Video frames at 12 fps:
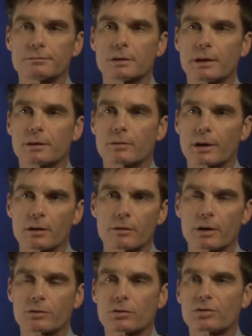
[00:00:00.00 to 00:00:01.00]
like
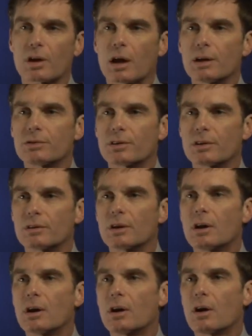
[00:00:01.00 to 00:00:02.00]
regular exercise, a
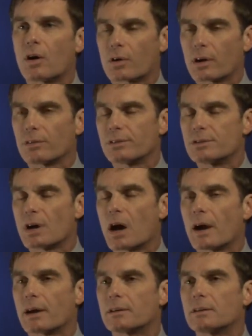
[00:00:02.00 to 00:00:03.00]
heart-healthy
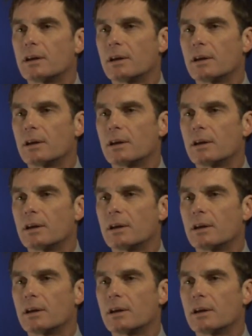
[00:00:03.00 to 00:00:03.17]
diet,